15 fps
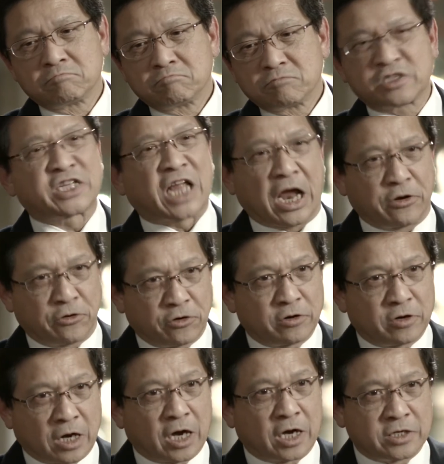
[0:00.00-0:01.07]
standard
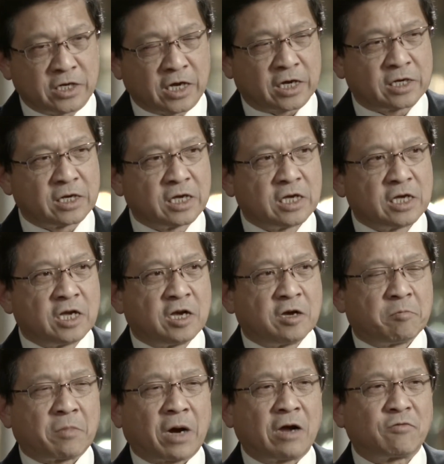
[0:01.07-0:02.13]
yet.
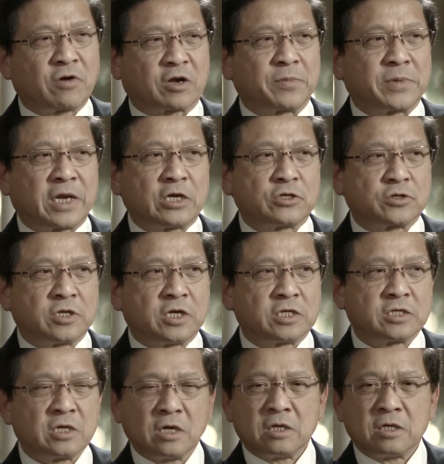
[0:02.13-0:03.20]
My recommendation
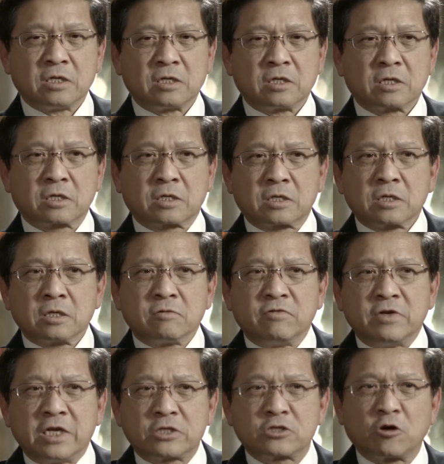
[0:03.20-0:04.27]
is we
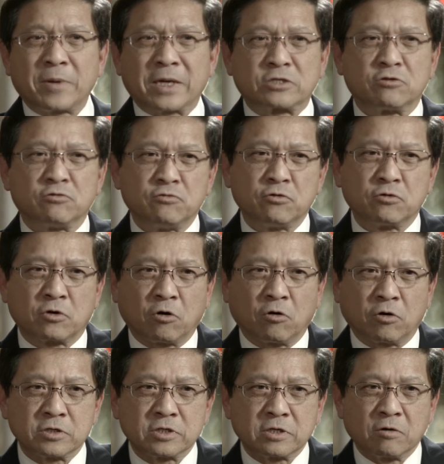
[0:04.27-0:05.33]
need to go back to the root
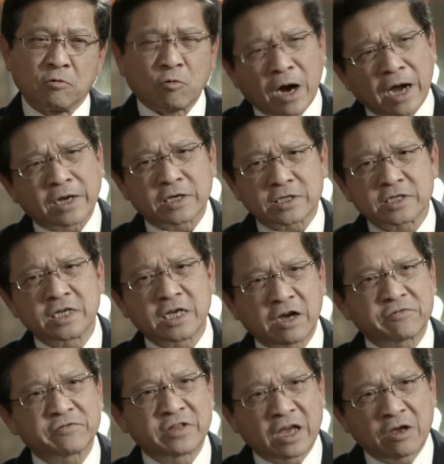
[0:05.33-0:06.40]
cause. Why does the
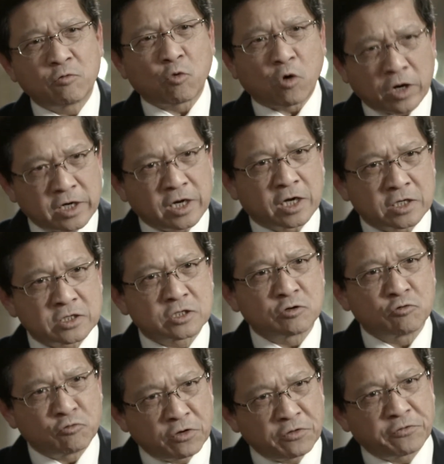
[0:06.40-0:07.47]
FDA want us to
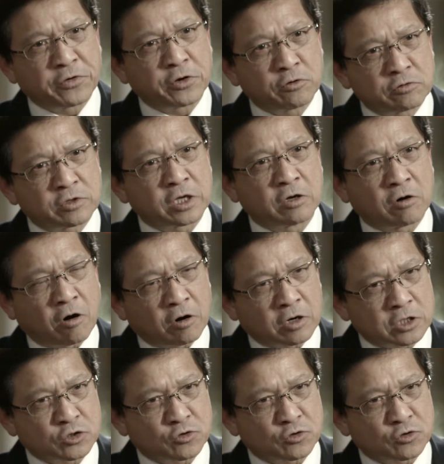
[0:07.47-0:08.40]
review the audit